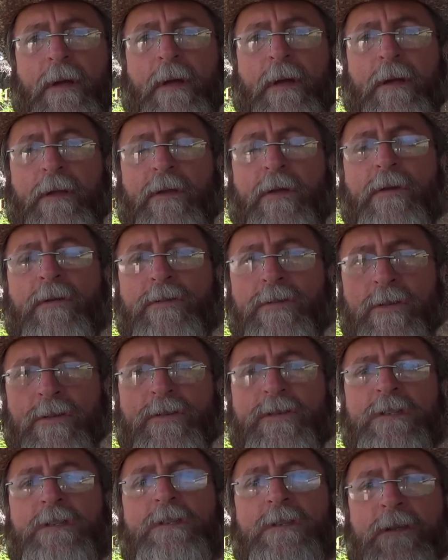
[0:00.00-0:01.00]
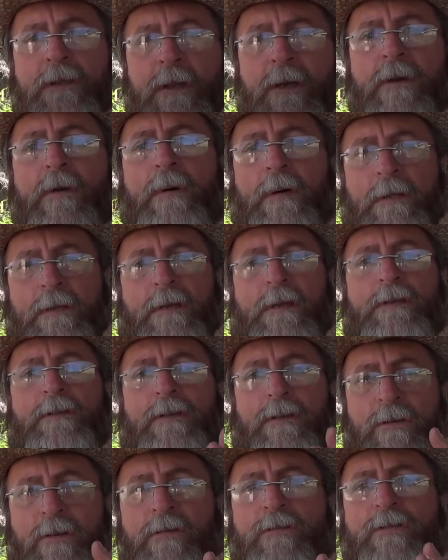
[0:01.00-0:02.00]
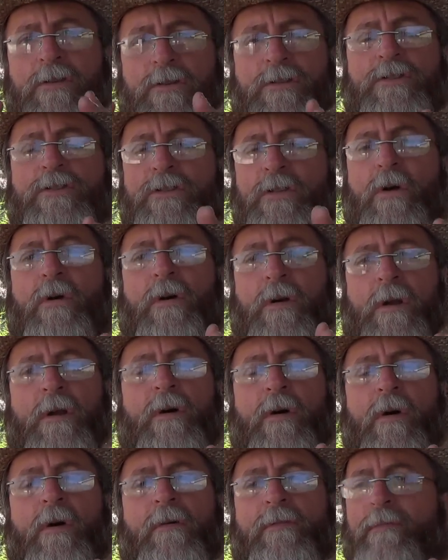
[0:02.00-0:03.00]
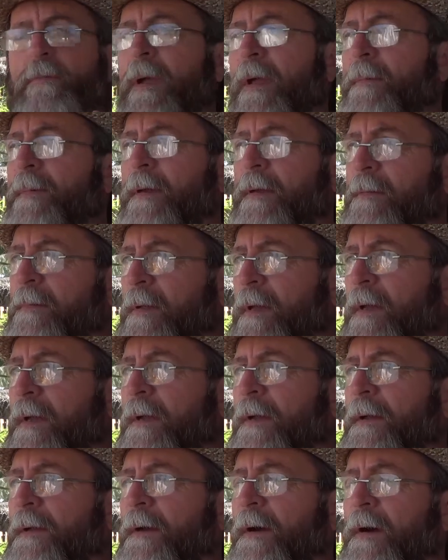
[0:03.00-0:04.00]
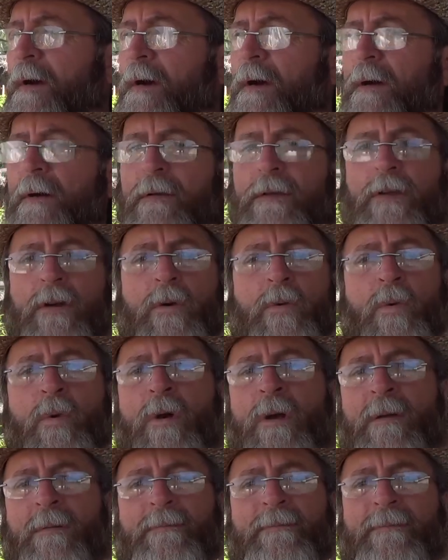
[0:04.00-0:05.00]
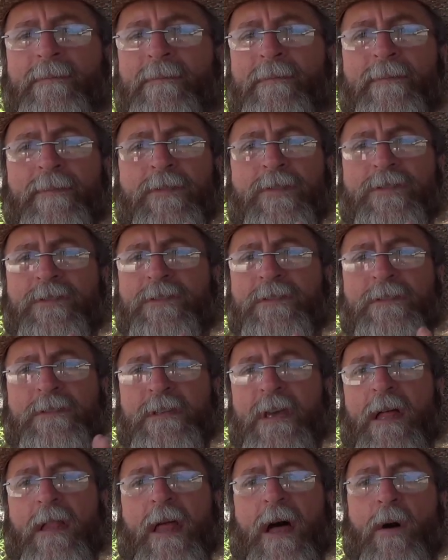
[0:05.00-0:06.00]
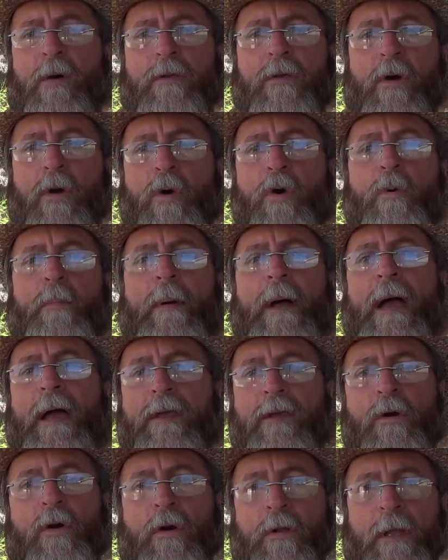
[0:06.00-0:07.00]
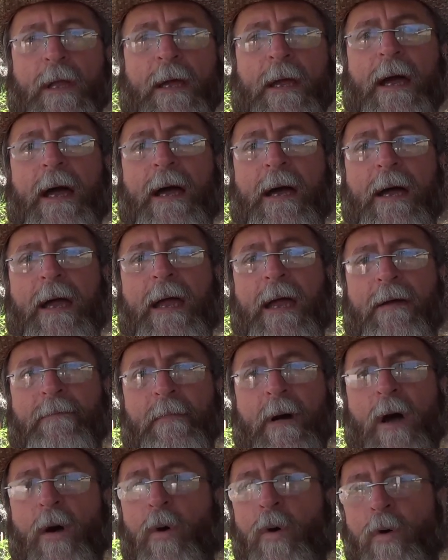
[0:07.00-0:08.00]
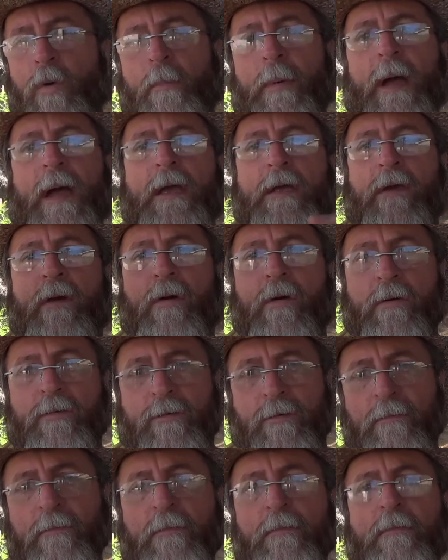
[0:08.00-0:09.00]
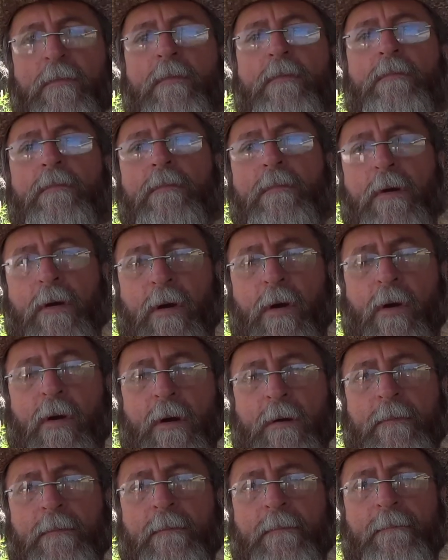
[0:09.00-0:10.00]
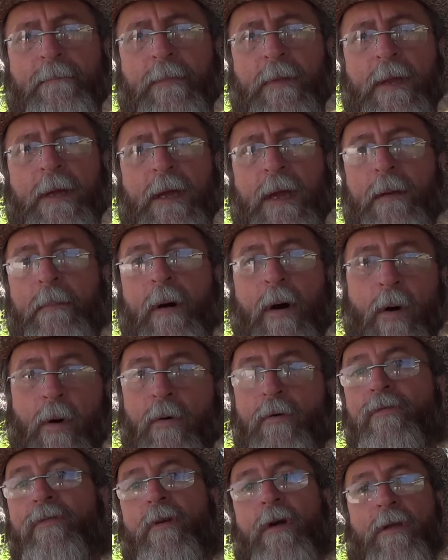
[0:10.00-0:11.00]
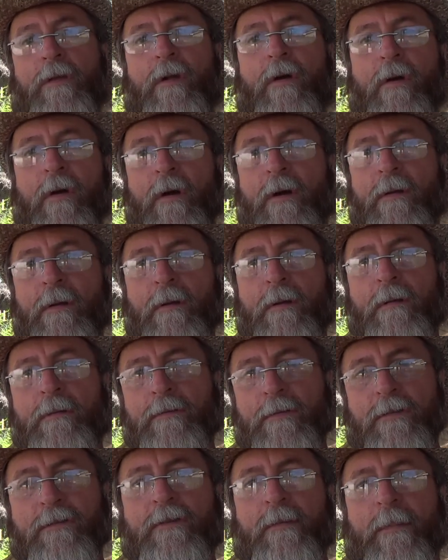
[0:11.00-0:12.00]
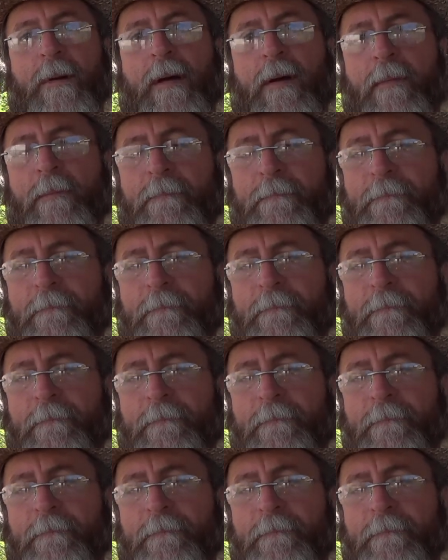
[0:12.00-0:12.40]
you just new at this, and you just starting off. Maybe uh, you don't want to sell out your whole backyard. Like I have, my whole backyard's garden, and my whole front yard, just about.